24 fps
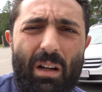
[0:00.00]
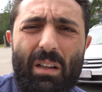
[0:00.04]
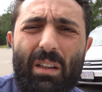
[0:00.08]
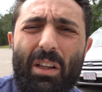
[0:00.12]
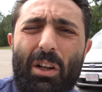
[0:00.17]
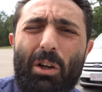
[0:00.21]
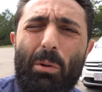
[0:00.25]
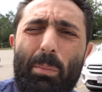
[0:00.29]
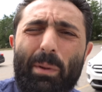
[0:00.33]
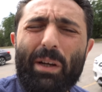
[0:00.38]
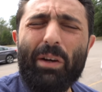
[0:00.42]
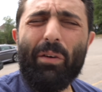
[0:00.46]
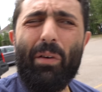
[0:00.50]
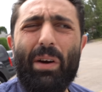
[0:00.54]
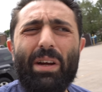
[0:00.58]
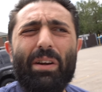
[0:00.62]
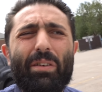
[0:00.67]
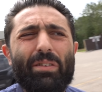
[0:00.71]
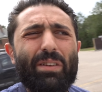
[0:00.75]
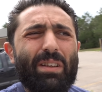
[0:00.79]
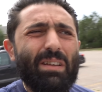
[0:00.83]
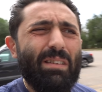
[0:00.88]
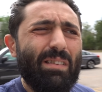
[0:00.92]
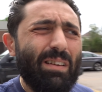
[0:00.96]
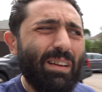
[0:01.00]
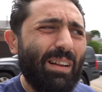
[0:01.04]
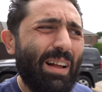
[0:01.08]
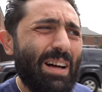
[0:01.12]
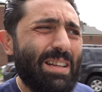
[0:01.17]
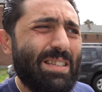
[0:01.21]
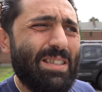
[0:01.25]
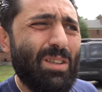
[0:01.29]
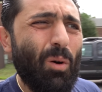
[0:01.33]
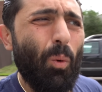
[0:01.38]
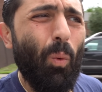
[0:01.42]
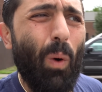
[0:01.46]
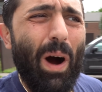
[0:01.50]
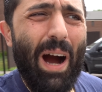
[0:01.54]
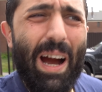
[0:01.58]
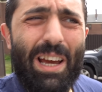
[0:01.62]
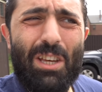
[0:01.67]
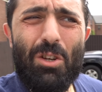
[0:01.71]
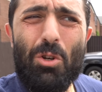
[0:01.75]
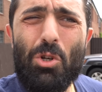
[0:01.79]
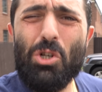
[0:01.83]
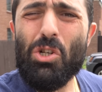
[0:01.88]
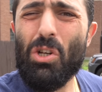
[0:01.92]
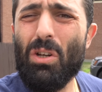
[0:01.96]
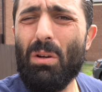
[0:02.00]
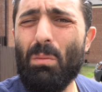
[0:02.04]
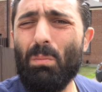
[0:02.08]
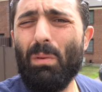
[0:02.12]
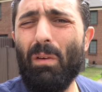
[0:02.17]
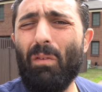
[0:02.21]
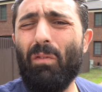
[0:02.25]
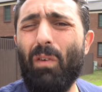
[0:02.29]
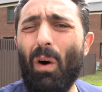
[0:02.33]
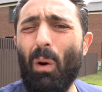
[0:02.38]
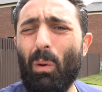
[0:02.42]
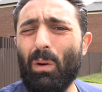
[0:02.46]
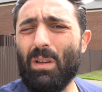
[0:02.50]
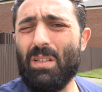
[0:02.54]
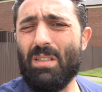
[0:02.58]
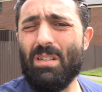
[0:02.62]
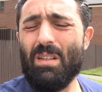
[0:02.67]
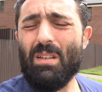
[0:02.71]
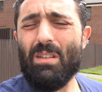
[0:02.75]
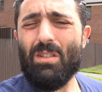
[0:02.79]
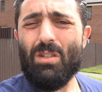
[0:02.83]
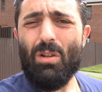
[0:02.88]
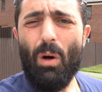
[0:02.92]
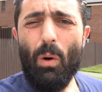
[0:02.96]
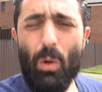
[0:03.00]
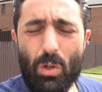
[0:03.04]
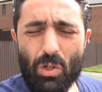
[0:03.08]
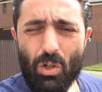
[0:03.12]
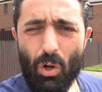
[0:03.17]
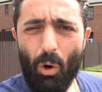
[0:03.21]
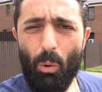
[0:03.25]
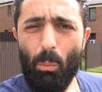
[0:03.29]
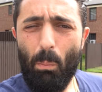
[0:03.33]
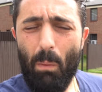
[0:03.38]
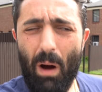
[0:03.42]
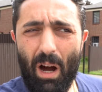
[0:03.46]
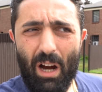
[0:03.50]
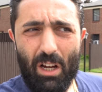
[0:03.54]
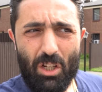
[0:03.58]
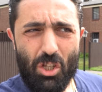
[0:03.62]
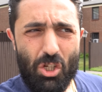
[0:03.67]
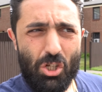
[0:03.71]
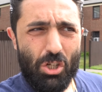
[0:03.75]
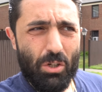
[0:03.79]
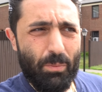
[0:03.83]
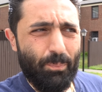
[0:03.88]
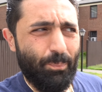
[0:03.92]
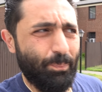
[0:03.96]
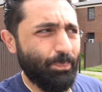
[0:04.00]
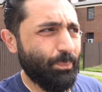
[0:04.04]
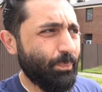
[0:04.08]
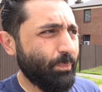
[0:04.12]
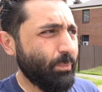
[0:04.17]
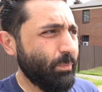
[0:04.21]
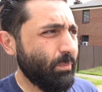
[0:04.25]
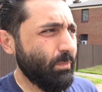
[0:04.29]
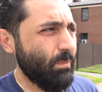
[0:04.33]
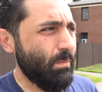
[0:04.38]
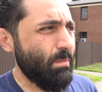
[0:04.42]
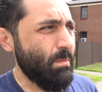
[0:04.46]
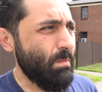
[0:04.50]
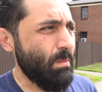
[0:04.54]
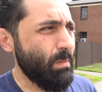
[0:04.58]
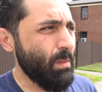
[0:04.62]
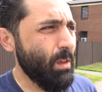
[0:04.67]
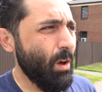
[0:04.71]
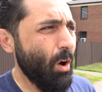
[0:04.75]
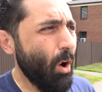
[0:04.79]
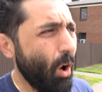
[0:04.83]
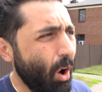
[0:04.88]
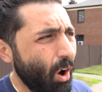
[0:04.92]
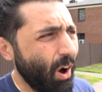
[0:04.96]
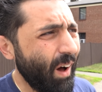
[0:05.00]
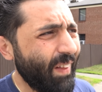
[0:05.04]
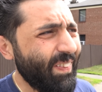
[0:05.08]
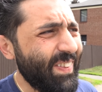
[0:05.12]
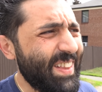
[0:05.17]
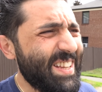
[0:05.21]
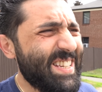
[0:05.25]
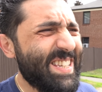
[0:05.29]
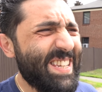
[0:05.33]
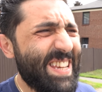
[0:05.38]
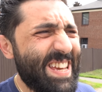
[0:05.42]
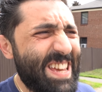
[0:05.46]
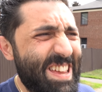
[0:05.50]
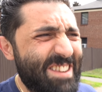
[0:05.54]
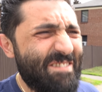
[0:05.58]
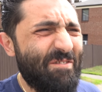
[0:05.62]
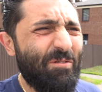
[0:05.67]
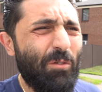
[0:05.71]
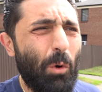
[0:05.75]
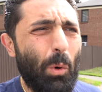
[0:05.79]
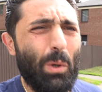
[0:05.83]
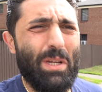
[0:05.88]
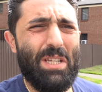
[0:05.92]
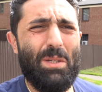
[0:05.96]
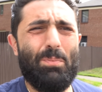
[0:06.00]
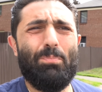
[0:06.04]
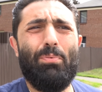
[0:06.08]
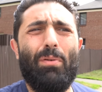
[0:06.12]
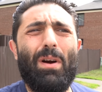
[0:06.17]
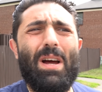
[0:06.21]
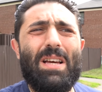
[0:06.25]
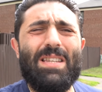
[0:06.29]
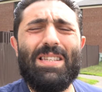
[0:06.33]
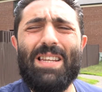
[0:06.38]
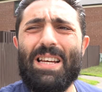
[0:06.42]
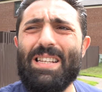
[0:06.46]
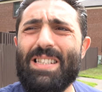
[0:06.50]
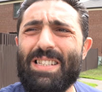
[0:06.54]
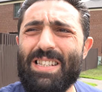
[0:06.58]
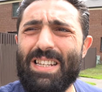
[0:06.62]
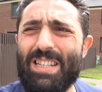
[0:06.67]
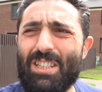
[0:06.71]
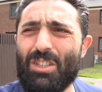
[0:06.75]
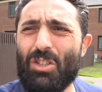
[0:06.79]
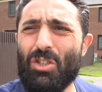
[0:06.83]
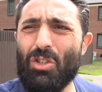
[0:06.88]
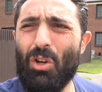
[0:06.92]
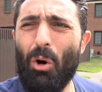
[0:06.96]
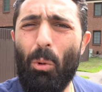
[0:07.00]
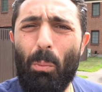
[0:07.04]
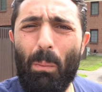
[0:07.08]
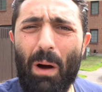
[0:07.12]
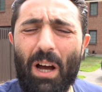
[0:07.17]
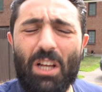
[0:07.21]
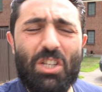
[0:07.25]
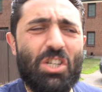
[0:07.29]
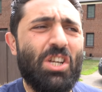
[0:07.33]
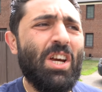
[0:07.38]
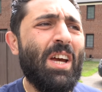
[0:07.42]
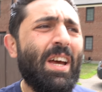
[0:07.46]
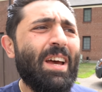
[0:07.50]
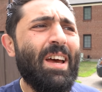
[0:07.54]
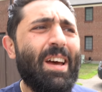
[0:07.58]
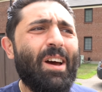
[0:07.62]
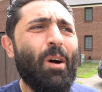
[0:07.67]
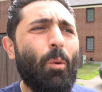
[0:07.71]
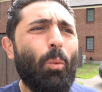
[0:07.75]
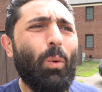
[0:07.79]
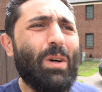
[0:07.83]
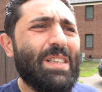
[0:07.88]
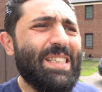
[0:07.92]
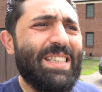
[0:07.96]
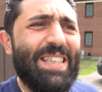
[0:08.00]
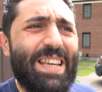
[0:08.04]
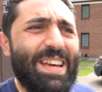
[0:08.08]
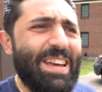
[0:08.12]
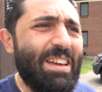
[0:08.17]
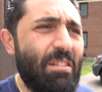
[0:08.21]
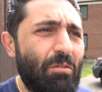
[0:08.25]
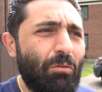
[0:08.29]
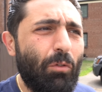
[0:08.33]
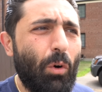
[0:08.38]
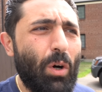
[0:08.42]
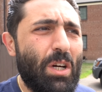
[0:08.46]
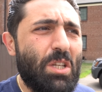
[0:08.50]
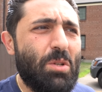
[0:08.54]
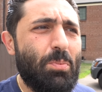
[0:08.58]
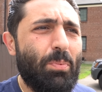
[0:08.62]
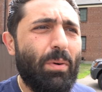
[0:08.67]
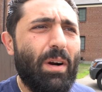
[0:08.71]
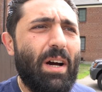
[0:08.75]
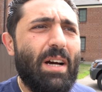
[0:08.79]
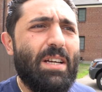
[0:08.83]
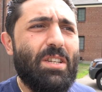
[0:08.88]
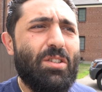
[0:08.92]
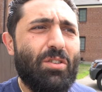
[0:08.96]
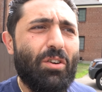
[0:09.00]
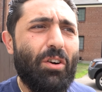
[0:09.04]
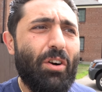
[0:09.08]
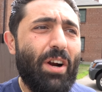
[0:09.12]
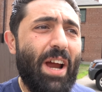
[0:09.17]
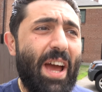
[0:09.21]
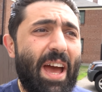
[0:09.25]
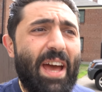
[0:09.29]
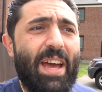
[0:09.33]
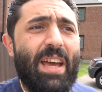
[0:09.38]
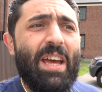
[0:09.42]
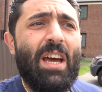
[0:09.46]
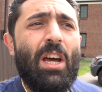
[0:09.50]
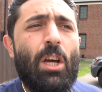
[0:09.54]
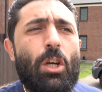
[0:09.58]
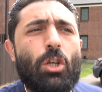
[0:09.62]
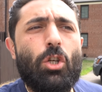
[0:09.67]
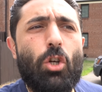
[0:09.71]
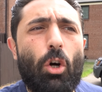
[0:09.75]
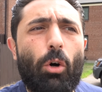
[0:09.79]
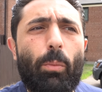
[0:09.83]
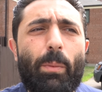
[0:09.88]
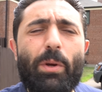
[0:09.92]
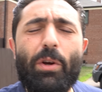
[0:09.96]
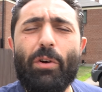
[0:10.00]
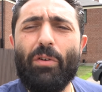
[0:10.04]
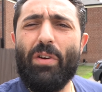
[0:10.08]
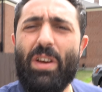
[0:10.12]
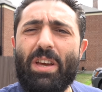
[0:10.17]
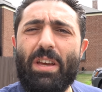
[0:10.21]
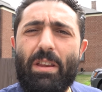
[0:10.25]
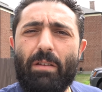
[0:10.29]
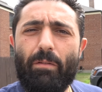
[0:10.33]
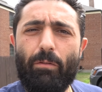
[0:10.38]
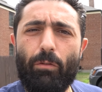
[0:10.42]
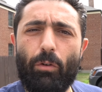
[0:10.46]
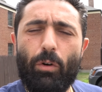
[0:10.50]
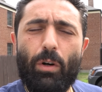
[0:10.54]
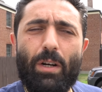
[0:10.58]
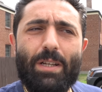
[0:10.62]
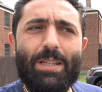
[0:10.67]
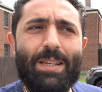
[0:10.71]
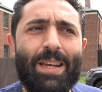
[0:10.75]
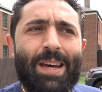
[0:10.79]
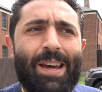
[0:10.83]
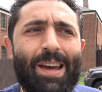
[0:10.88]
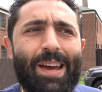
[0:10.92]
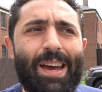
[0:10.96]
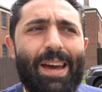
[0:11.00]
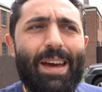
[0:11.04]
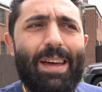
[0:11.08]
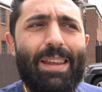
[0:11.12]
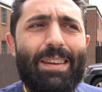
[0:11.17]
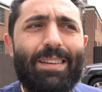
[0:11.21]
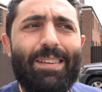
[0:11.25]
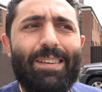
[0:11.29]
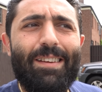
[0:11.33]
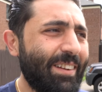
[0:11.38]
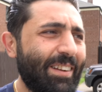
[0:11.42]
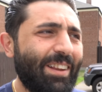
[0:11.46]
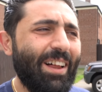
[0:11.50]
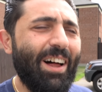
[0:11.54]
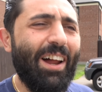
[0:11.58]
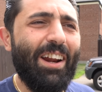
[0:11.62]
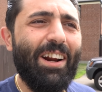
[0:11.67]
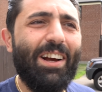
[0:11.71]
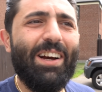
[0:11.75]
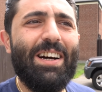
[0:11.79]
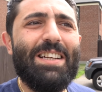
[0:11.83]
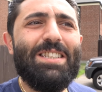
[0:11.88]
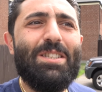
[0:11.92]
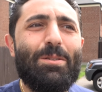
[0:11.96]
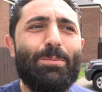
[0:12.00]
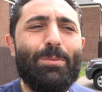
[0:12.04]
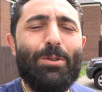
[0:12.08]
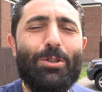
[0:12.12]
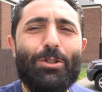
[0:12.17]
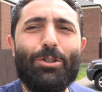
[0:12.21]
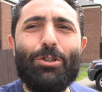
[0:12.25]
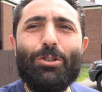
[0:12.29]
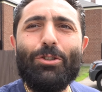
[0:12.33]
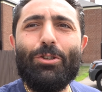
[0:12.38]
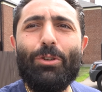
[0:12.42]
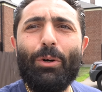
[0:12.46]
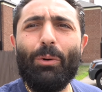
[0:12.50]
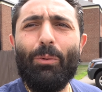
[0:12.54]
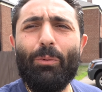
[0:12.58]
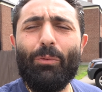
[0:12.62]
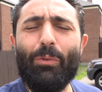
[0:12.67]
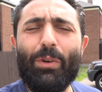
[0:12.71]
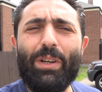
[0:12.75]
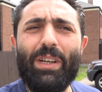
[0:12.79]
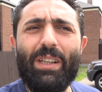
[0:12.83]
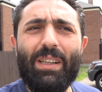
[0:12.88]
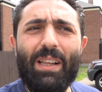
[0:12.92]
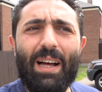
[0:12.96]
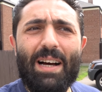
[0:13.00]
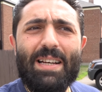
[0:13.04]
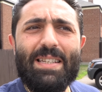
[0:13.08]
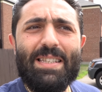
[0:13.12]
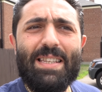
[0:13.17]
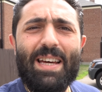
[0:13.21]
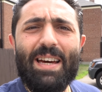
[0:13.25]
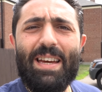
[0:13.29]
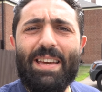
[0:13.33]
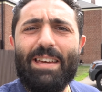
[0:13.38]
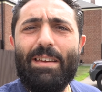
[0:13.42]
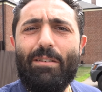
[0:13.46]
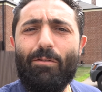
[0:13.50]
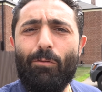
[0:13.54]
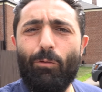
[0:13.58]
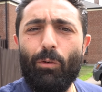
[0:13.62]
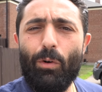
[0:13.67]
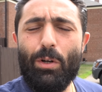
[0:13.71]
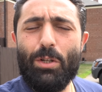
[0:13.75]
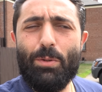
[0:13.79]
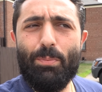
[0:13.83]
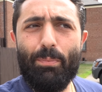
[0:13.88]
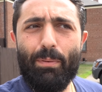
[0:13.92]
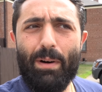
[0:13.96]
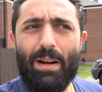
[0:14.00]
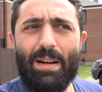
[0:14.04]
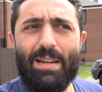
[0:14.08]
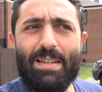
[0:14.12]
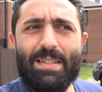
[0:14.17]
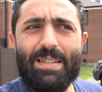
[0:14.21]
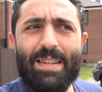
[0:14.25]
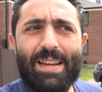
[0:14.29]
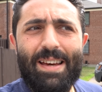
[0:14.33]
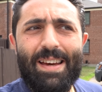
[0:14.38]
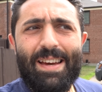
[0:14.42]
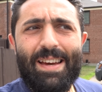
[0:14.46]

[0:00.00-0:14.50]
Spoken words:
a little bit greater detail as to why you shouldn't be focusing so much on this invoice price. I see it so much. What's the invoice price? Or, hey, show me your invoice. And a lot of customers just don't realize that invoice price